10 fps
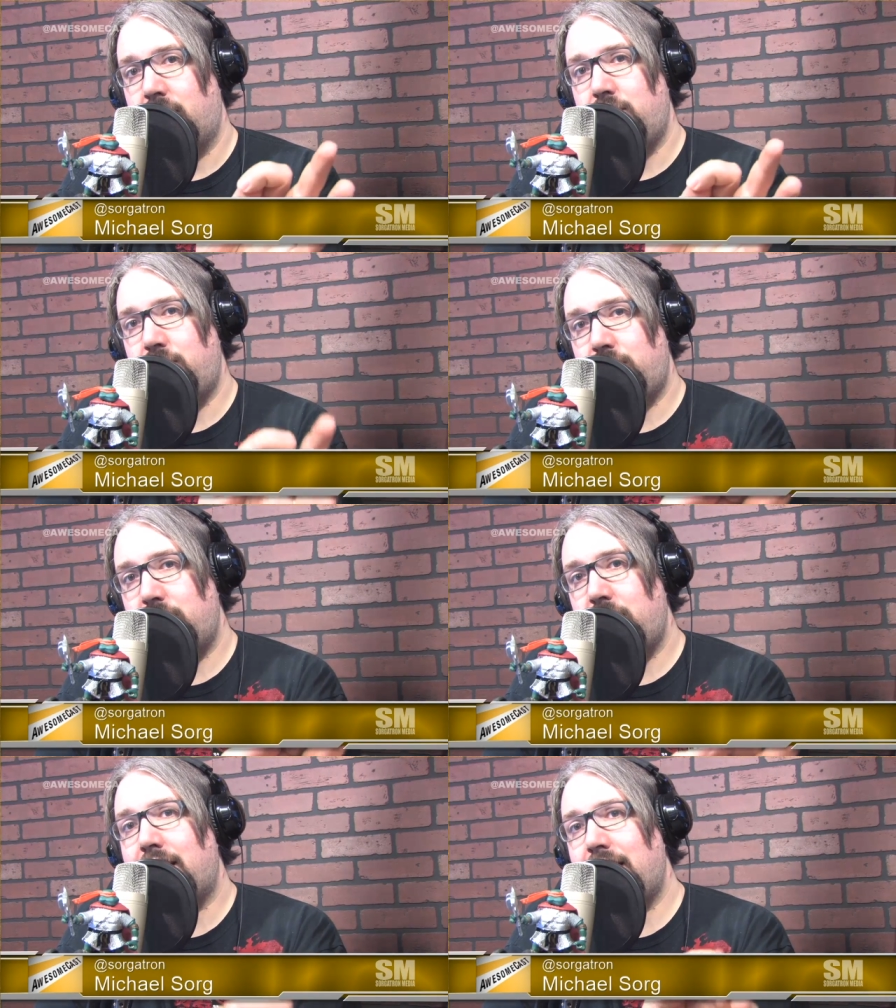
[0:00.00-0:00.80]
You do
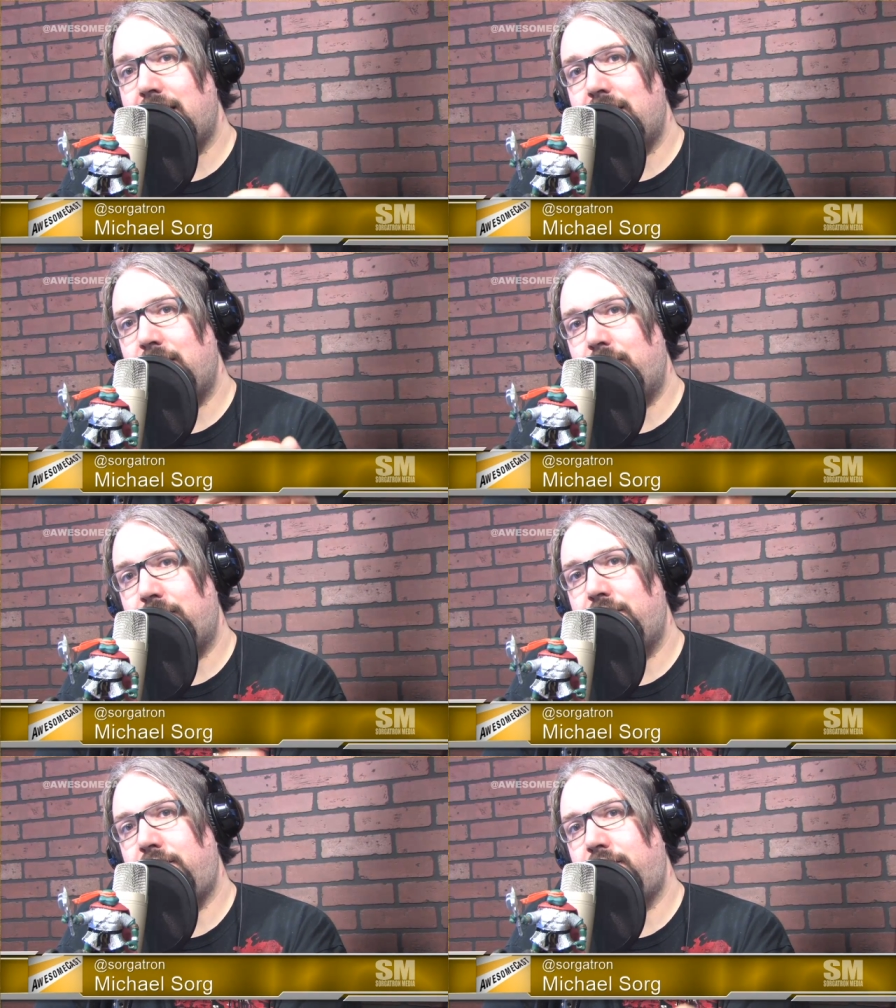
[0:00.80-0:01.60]
not get the
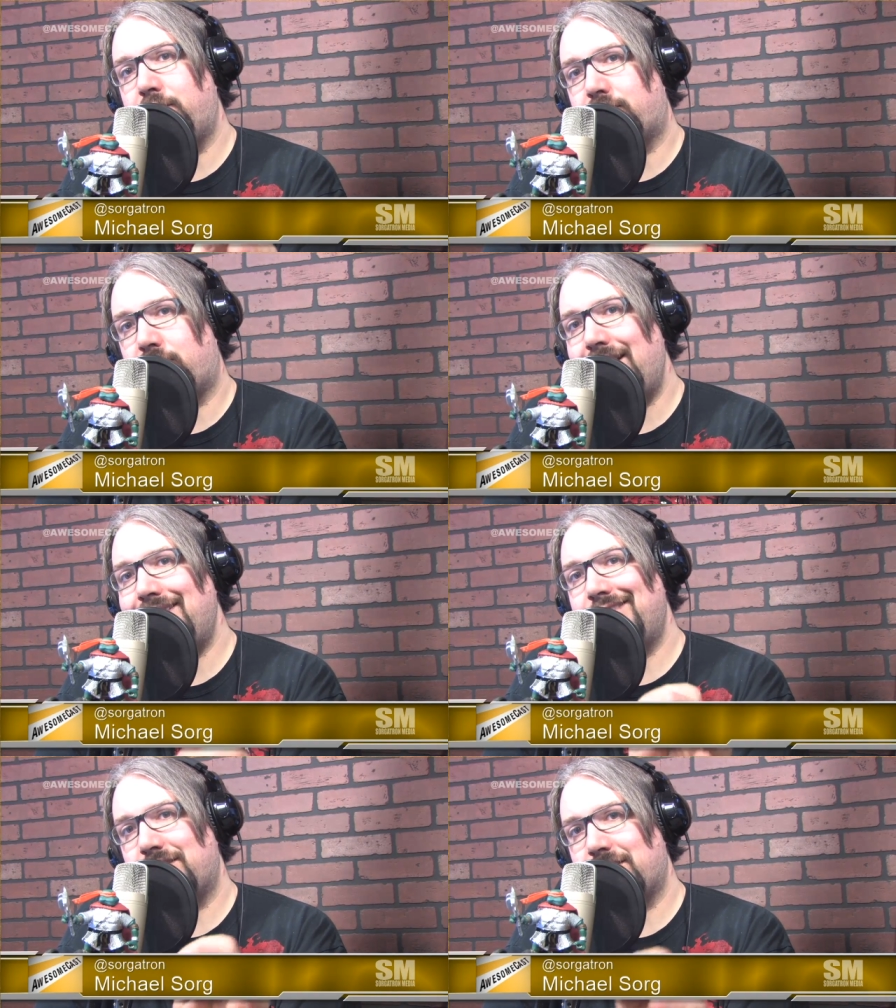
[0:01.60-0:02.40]
YouTube
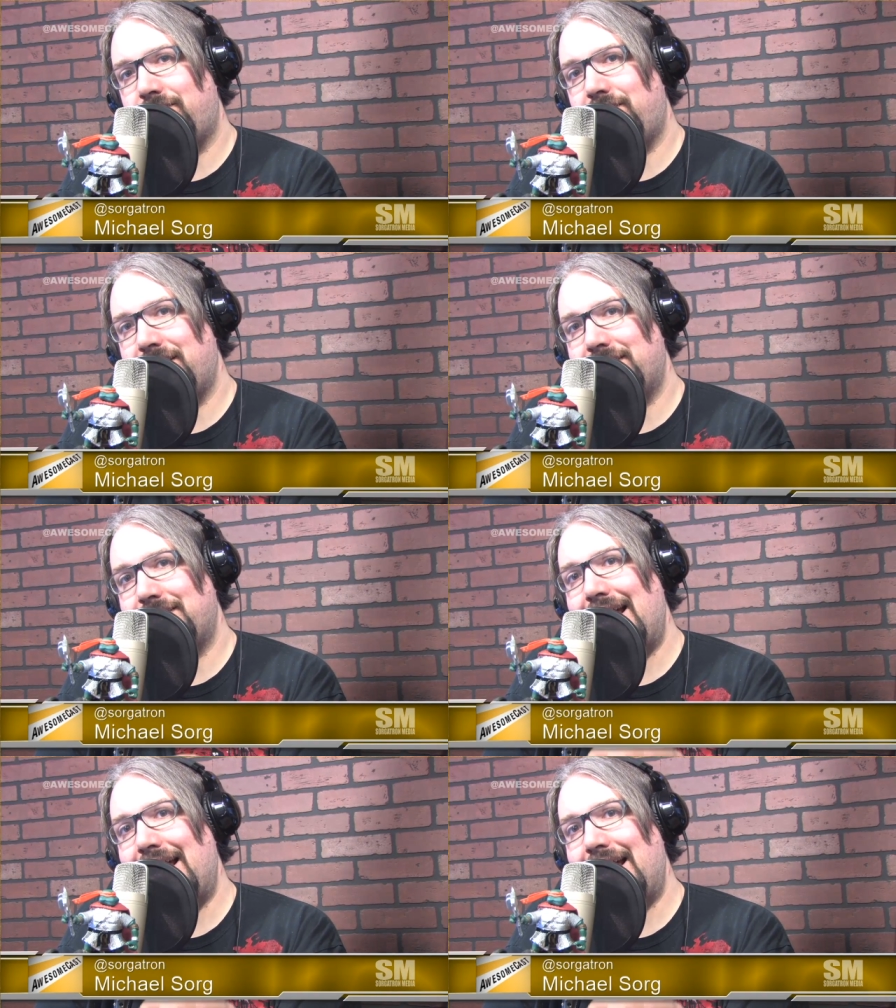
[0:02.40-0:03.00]
Red service